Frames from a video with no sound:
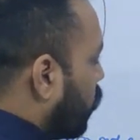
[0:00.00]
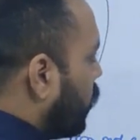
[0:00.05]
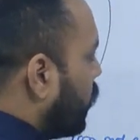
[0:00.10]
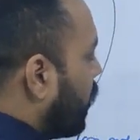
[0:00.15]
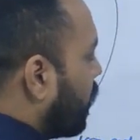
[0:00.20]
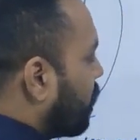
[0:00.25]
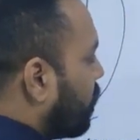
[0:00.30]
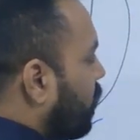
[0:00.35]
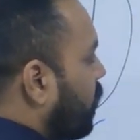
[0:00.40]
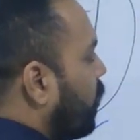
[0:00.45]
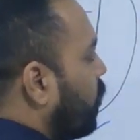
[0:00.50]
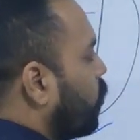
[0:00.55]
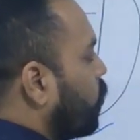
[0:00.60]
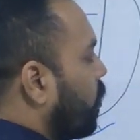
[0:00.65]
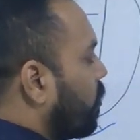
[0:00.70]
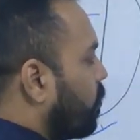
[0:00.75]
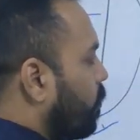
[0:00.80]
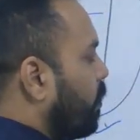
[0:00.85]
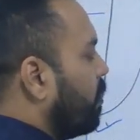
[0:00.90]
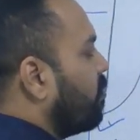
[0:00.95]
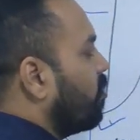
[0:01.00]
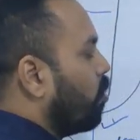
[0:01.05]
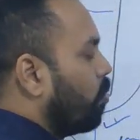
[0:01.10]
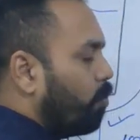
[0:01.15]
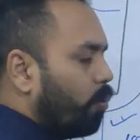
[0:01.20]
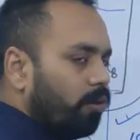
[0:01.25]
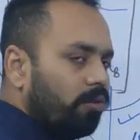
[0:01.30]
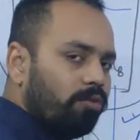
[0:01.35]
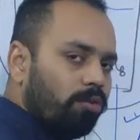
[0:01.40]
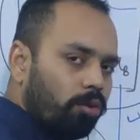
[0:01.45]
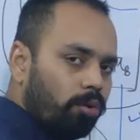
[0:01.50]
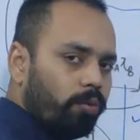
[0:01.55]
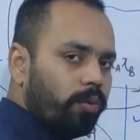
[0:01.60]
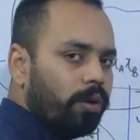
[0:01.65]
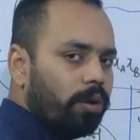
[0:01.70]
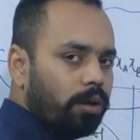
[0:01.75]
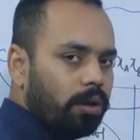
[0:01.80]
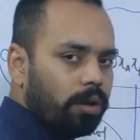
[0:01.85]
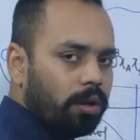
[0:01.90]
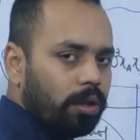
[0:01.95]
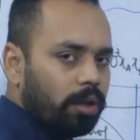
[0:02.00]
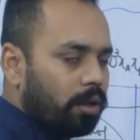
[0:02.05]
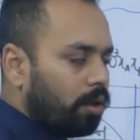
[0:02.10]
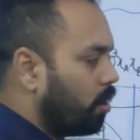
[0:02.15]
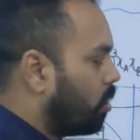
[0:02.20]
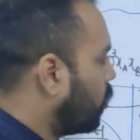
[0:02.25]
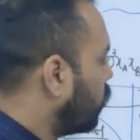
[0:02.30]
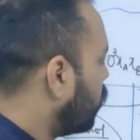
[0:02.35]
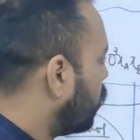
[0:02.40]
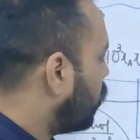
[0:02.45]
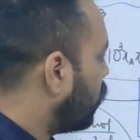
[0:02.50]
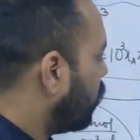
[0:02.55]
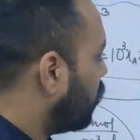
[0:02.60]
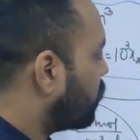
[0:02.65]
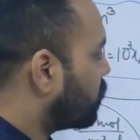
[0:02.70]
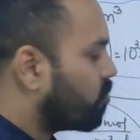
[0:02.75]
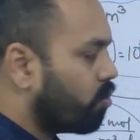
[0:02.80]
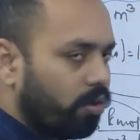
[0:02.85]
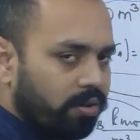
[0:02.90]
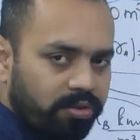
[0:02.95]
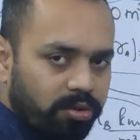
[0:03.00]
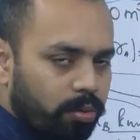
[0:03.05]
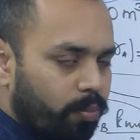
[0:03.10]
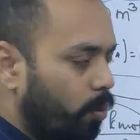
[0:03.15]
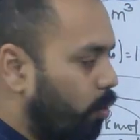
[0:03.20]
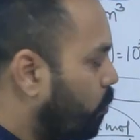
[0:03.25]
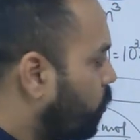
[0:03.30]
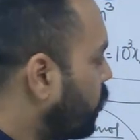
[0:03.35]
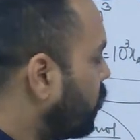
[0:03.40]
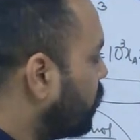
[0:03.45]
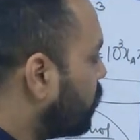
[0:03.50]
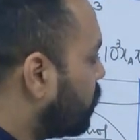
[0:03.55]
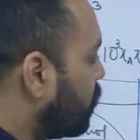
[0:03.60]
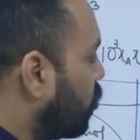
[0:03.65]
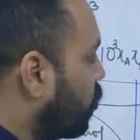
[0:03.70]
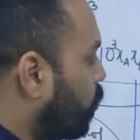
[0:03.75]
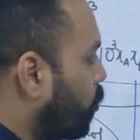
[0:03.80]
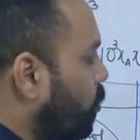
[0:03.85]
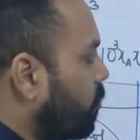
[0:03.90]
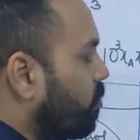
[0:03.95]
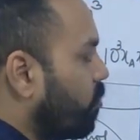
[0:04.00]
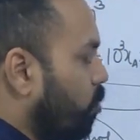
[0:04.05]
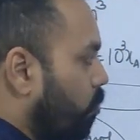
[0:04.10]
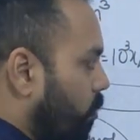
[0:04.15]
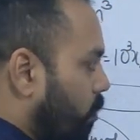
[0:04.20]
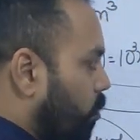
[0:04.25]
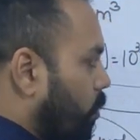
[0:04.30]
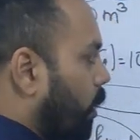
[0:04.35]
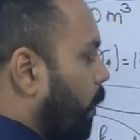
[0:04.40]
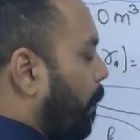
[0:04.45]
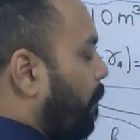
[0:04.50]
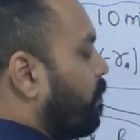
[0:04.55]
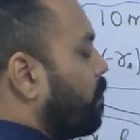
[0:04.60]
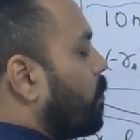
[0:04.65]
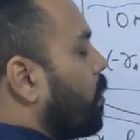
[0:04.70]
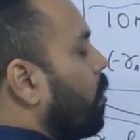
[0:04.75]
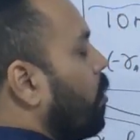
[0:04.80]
sorry, XA into XB is 0.01. It's not 0.1, it's 0.01, okay.